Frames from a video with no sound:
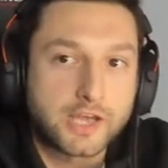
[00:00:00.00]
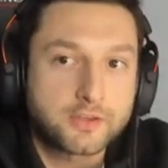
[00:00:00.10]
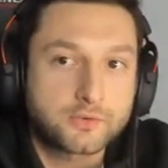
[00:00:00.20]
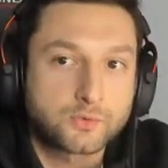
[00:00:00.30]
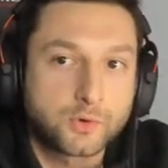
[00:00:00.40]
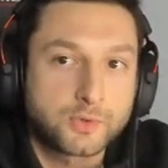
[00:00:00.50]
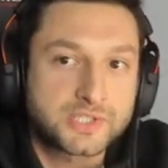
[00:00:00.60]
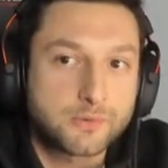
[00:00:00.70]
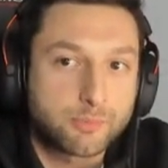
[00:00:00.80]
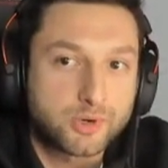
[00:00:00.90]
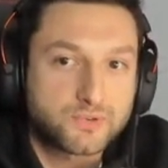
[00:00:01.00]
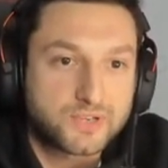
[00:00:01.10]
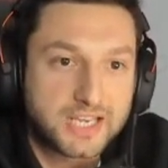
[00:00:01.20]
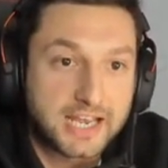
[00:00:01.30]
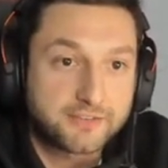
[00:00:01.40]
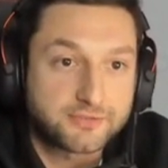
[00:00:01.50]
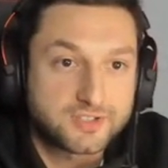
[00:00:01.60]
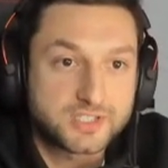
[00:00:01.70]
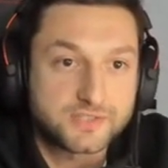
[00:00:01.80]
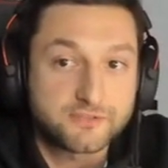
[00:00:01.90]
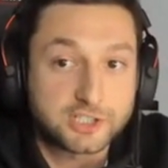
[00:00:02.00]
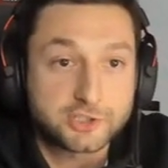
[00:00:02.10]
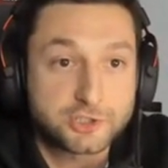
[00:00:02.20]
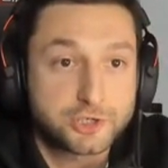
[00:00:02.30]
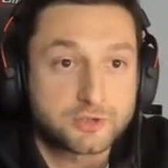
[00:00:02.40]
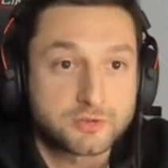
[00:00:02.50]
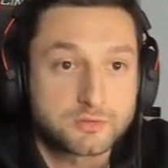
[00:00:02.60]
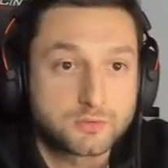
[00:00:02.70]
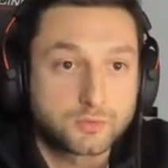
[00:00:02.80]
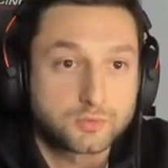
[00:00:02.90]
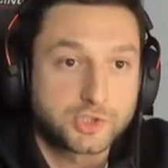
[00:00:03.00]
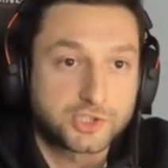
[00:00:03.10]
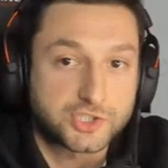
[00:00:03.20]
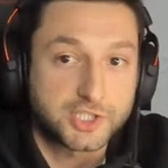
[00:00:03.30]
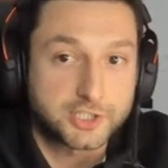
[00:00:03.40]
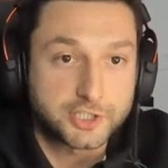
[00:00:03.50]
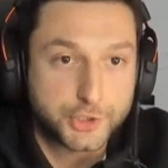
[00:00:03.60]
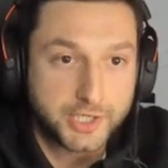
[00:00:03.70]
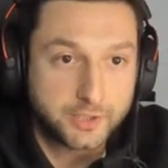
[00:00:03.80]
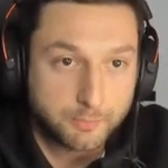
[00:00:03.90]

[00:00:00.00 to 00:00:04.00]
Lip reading: I think Rui's the perfect guy for this fixture to stir shit.